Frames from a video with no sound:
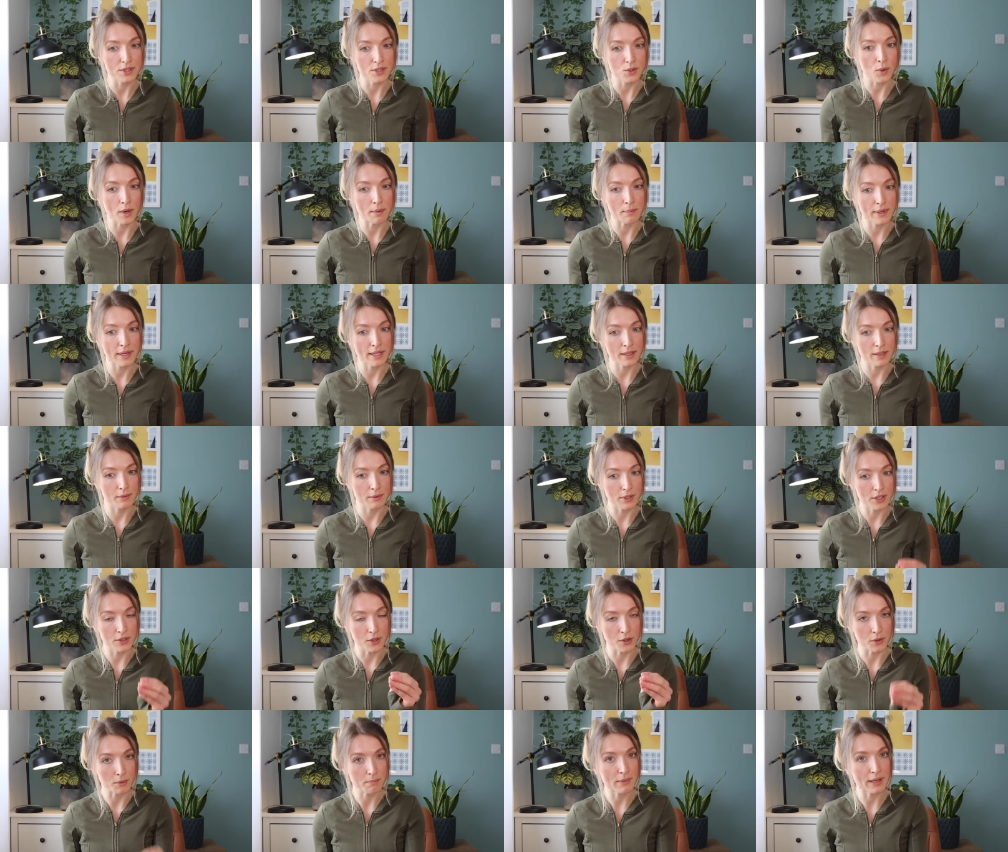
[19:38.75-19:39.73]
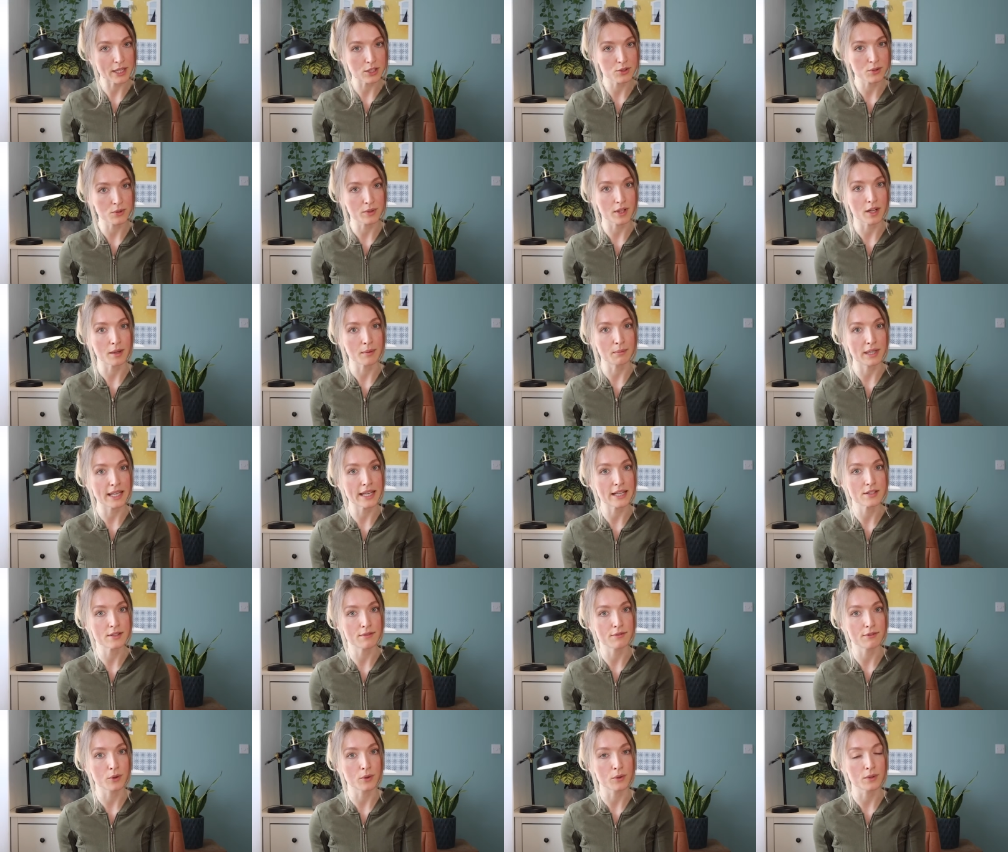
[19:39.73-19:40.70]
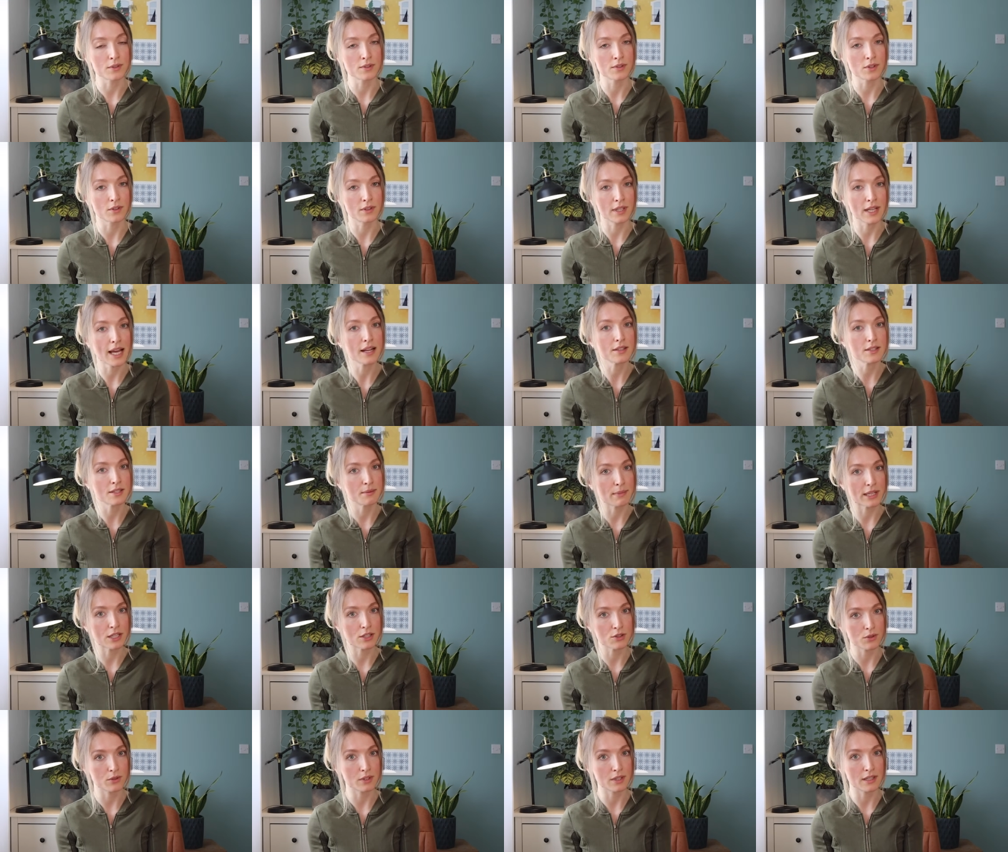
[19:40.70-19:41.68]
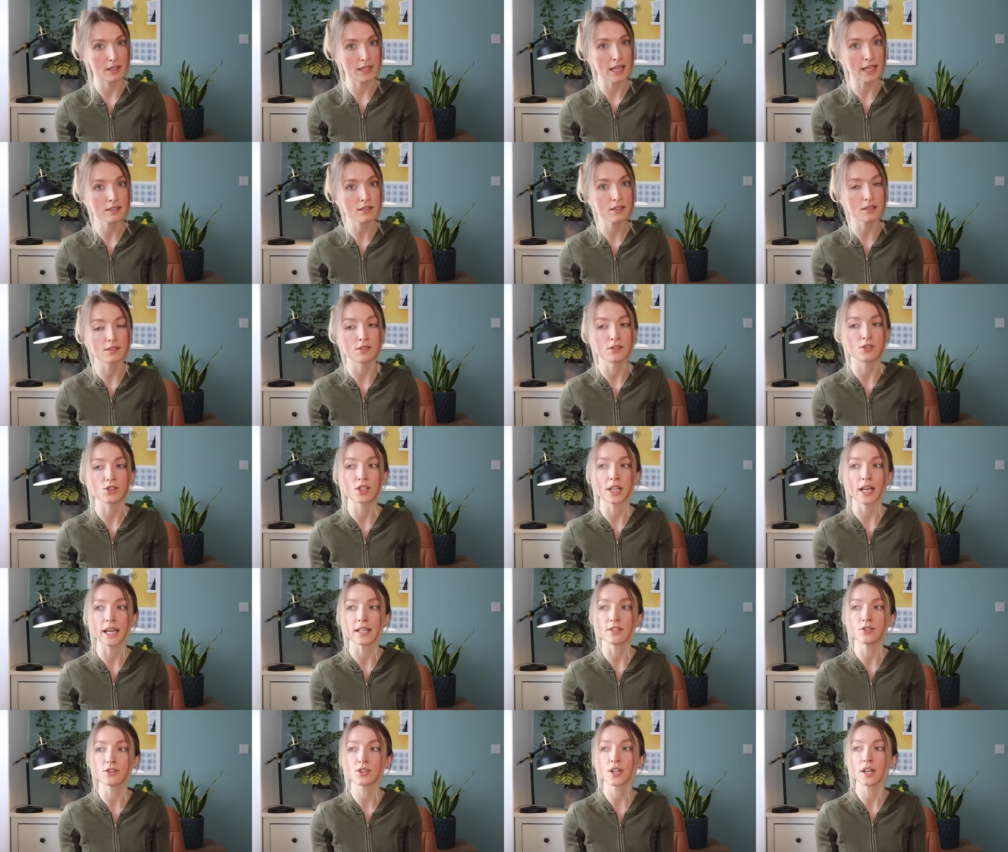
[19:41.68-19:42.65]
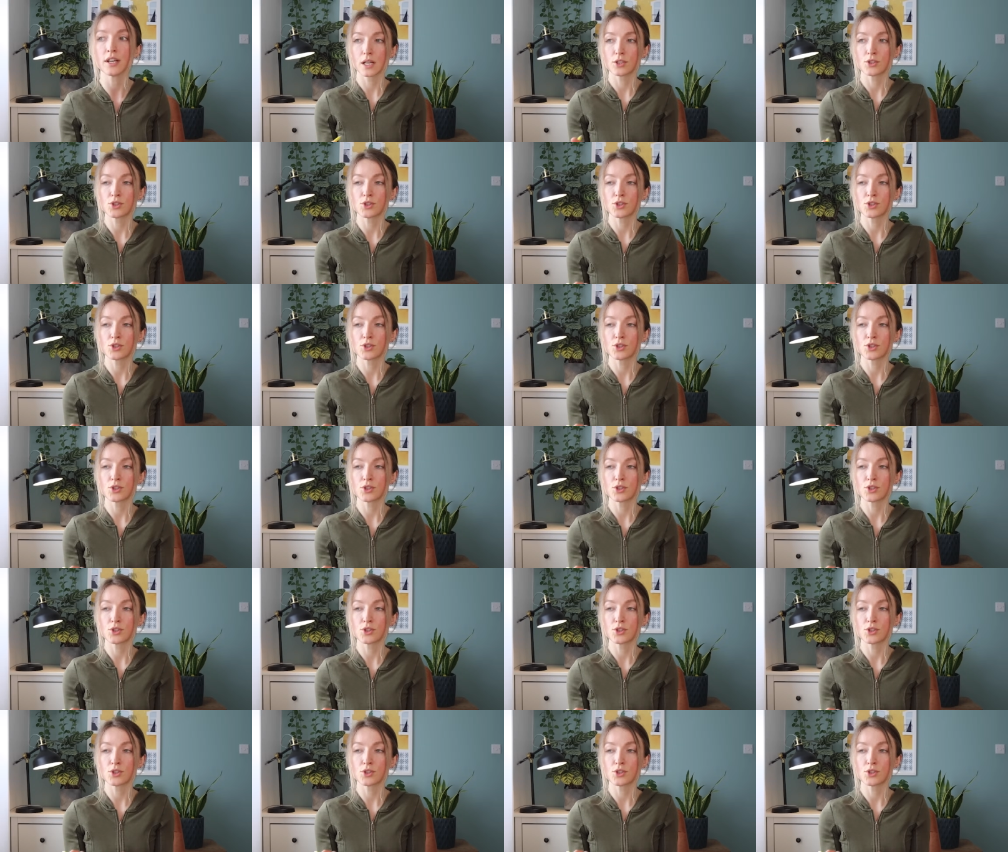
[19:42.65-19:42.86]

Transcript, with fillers: so I better, you know, make sure that I'm laser focused on that to make sure that that doesn't change.